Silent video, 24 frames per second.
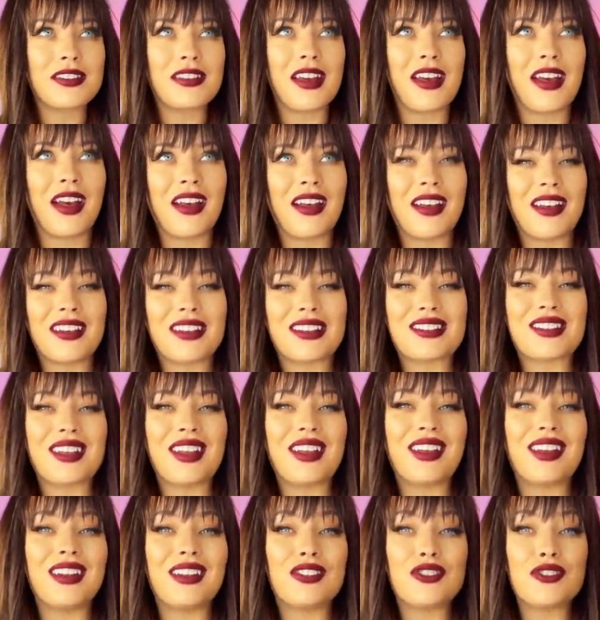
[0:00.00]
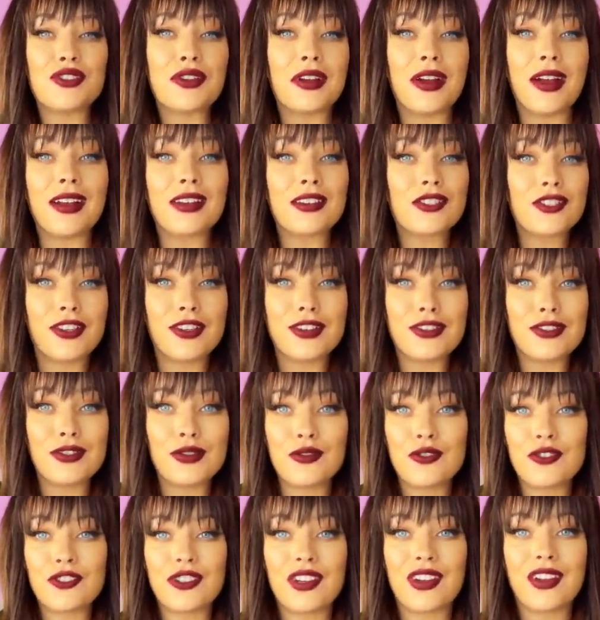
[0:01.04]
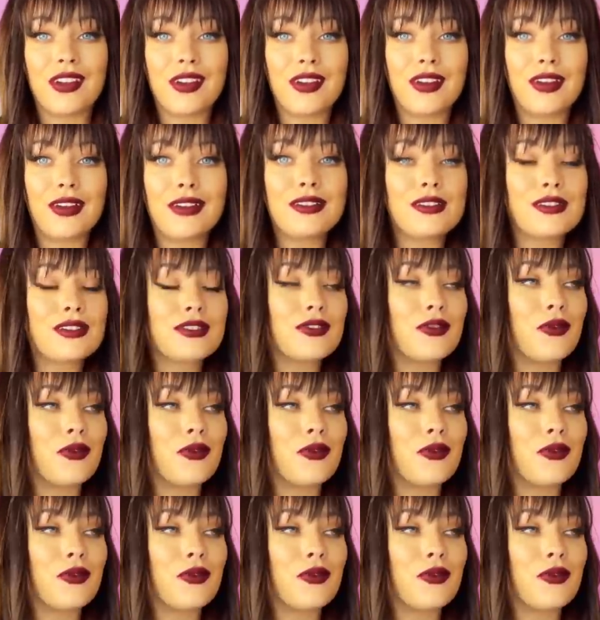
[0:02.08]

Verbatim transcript: as like an attraction to shadiness